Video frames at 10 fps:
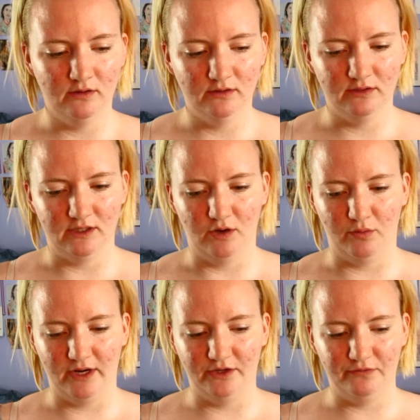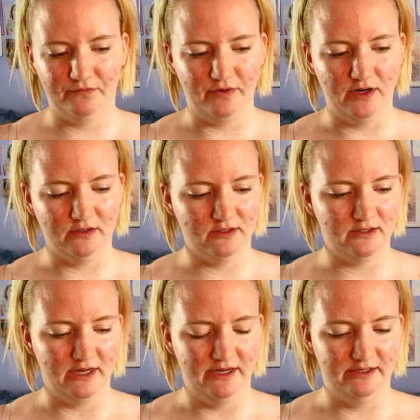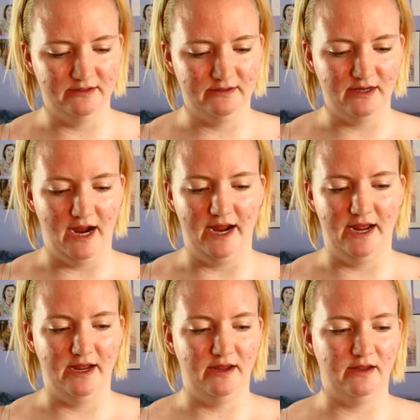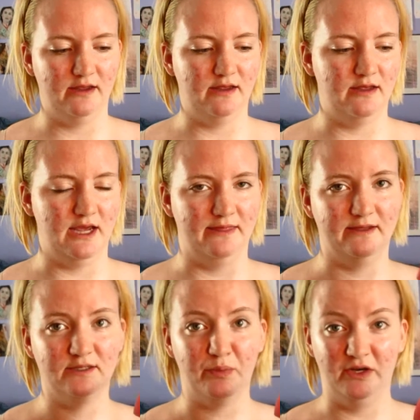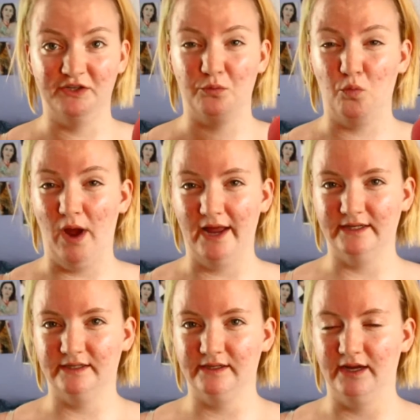So what I do first is I get the sponge wet.